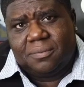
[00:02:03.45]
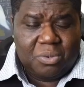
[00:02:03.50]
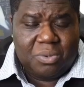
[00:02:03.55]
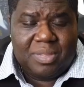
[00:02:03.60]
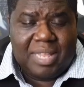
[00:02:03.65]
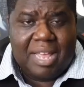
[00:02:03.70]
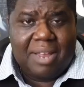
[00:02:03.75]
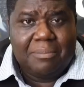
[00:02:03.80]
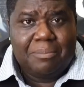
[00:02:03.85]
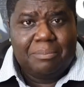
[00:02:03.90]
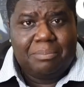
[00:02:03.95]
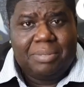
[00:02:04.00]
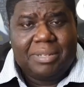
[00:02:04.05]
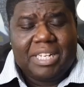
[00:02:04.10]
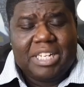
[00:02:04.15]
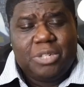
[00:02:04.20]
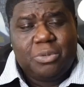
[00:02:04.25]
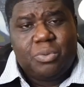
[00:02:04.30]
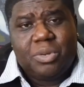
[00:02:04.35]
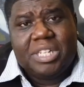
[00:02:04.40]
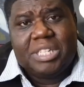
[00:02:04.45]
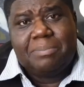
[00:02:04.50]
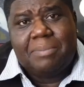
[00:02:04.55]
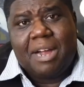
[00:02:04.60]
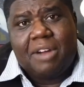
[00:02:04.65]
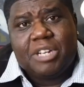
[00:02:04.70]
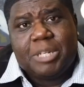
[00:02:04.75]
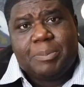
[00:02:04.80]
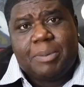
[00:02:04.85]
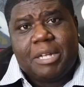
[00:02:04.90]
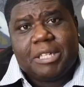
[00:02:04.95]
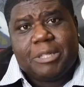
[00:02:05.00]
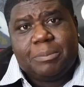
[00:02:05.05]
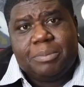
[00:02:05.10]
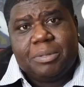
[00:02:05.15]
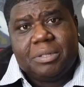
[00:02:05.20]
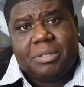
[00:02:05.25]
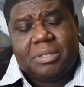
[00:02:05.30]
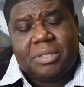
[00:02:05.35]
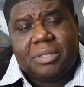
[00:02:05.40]
So in that place, what is my
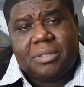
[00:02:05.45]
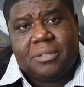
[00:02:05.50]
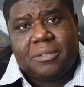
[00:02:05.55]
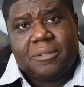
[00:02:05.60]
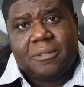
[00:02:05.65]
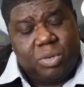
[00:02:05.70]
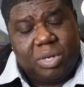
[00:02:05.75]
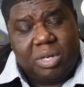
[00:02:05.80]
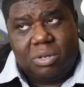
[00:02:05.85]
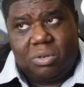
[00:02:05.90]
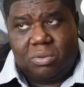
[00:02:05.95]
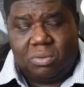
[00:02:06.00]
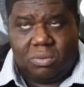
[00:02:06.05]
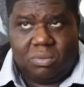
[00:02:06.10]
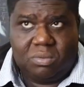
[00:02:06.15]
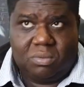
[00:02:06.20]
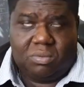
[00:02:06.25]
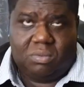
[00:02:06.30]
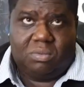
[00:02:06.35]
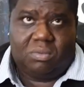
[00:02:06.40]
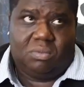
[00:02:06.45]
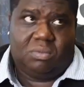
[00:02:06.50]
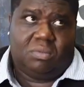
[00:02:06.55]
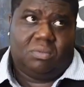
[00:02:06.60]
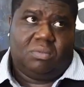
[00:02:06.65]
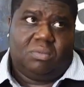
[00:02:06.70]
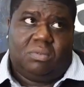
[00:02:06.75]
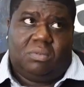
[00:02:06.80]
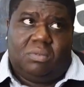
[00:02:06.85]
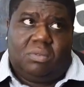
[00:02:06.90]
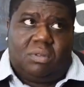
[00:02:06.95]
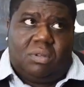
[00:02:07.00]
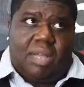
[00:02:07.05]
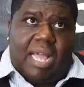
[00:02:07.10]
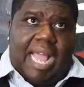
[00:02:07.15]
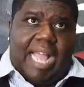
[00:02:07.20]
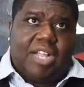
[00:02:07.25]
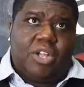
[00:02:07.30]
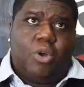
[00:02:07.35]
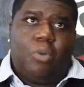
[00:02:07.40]
responsibility? Well,
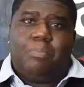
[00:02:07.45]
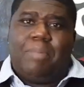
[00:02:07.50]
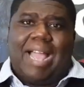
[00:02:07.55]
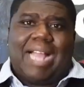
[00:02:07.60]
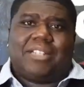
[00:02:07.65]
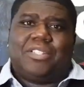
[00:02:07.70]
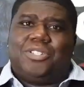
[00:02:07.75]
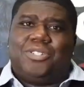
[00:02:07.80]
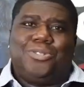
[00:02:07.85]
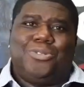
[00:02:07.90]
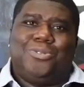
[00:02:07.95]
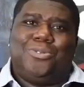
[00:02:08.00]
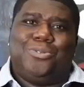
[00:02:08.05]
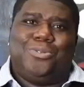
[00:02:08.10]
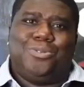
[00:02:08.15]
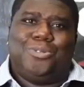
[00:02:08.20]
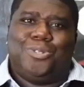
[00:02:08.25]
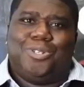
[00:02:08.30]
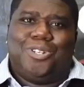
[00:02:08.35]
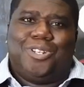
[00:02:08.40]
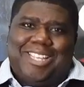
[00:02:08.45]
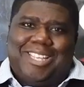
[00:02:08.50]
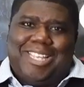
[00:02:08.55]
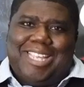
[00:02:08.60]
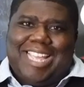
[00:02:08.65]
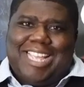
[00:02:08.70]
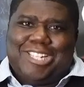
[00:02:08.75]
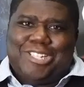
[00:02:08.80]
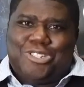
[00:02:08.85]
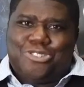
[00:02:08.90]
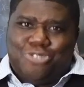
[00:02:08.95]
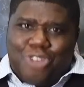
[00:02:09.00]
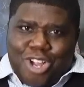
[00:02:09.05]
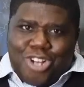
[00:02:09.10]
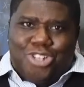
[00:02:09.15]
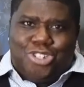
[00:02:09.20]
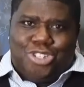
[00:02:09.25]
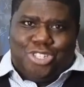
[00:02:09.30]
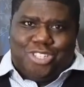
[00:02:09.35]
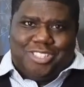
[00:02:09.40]
I go back to the
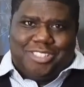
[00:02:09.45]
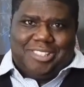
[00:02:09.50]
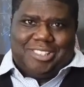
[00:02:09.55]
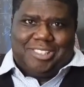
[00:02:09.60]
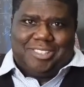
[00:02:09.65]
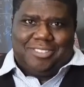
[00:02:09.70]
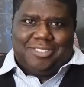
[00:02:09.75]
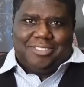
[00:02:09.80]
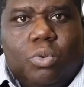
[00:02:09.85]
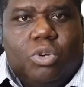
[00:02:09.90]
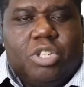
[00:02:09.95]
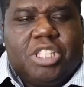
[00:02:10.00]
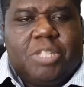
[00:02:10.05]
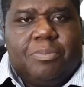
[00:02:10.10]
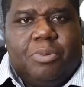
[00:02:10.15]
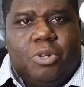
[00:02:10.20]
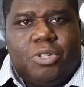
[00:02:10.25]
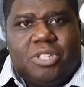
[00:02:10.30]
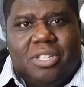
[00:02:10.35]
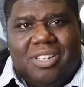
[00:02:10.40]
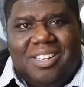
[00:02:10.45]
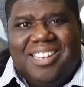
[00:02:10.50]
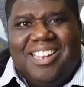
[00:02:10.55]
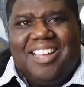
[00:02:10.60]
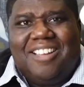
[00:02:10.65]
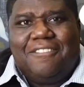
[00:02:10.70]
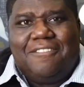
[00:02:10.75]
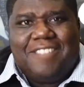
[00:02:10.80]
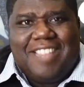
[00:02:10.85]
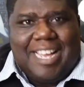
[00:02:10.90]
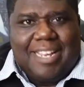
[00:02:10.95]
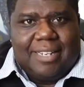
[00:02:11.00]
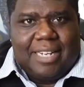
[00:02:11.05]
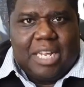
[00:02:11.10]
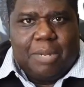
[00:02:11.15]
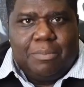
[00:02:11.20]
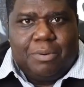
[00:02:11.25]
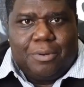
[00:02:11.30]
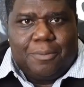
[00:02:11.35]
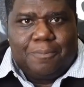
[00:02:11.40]
instructions. We're supposed to love thy
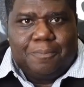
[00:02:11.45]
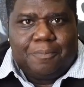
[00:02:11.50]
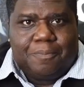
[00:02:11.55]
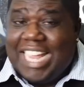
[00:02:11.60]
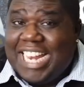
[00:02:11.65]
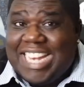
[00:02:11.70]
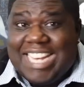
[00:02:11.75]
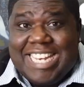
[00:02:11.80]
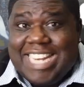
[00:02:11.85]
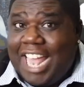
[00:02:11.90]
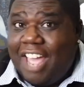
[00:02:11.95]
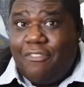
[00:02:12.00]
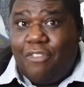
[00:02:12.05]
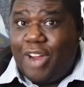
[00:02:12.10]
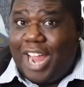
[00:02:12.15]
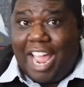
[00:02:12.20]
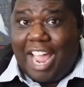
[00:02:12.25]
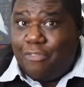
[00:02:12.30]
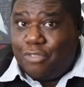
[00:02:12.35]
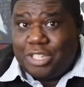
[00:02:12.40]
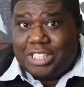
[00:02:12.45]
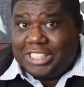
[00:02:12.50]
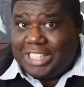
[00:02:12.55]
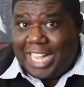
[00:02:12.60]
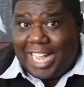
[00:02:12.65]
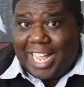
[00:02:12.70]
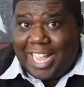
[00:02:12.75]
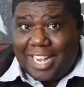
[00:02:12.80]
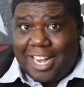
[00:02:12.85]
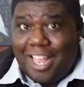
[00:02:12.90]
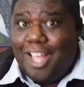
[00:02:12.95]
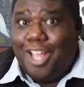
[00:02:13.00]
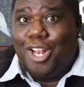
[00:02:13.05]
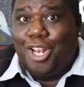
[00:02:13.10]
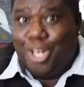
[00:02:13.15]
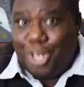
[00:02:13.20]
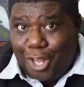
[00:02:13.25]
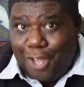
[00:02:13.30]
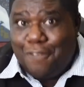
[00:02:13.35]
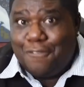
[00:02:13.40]
neighbor. It never ever said,
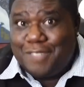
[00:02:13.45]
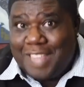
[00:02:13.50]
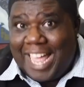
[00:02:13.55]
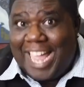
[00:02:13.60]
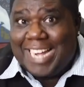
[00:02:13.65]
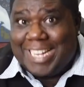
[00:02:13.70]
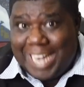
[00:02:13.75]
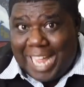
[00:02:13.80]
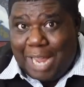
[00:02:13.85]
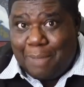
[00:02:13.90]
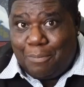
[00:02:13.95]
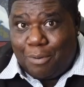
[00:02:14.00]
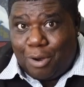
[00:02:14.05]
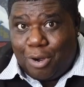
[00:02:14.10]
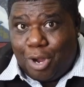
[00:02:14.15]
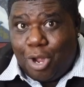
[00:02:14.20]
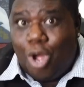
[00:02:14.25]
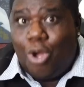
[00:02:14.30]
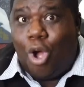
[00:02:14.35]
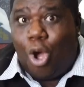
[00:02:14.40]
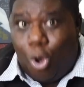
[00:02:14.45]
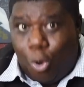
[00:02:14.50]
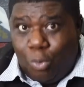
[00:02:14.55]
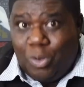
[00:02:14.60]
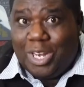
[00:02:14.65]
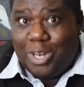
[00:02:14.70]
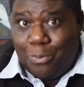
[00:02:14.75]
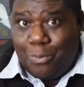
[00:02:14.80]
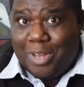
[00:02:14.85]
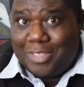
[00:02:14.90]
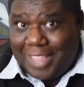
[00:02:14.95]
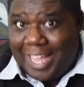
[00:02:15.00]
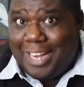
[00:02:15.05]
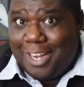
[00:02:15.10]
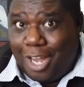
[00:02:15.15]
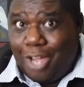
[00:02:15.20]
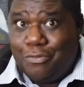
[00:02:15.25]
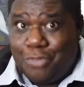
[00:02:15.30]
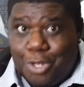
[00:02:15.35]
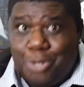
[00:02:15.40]
love thy neighbor only when
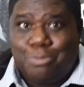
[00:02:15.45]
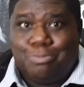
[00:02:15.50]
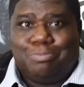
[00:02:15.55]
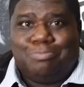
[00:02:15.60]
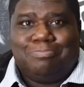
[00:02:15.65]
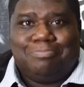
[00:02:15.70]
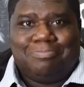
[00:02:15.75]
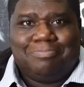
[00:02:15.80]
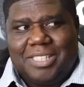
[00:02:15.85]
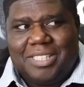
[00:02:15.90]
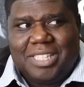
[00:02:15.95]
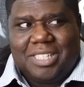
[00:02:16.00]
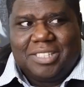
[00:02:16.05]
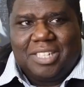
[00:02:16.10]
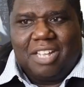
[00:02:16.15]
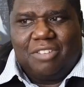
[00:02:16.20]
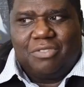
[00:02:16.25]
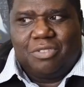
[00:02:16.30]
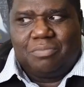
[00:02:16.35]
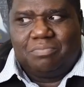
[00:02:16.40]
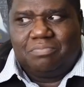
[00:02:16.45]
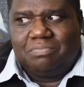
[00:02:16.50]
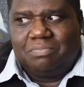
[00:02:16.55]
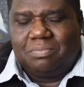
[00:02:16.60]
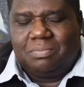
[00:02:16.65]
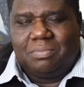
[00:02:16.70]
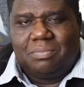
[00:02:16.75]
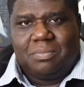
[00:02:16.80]
they love you. It says, love them.